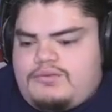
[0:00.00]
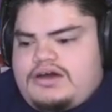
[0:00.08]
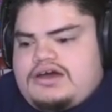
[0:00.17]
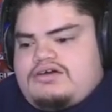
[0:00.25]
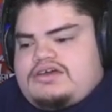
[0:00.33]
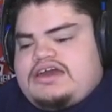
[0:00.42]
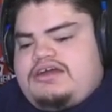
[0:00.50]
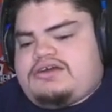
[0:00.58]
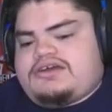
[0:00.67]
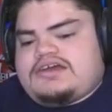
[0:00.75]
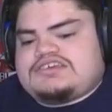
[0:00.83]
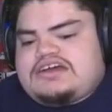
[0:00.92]
well, Kerry
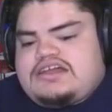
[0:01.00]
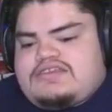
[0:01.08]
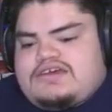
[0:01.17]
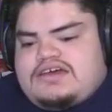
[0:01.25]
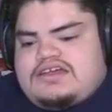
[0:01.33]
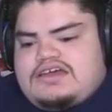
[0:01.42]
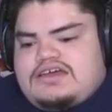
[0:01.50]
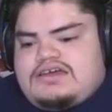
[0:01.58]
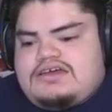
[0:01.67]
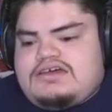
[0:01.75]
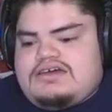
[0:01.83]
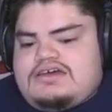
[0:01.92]
gets out of the inning.
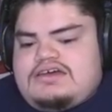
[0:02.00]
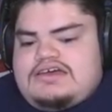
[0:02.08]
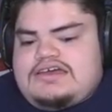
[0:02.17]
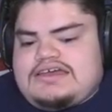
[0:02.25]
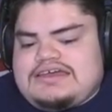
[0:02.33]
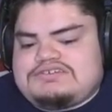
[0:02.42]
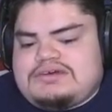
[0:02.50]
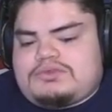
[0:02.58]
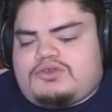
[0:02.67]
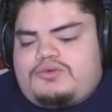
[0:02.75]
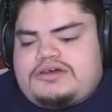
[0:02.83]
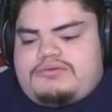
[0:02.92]
He gives up
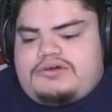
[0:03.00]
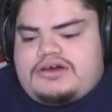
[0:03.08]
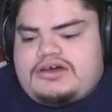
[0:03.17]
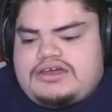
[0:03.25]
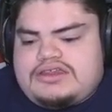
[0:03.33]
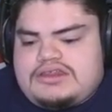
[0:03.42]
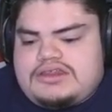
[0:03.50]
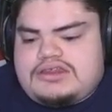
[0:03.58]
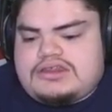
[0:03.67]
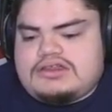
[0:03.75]
three runs.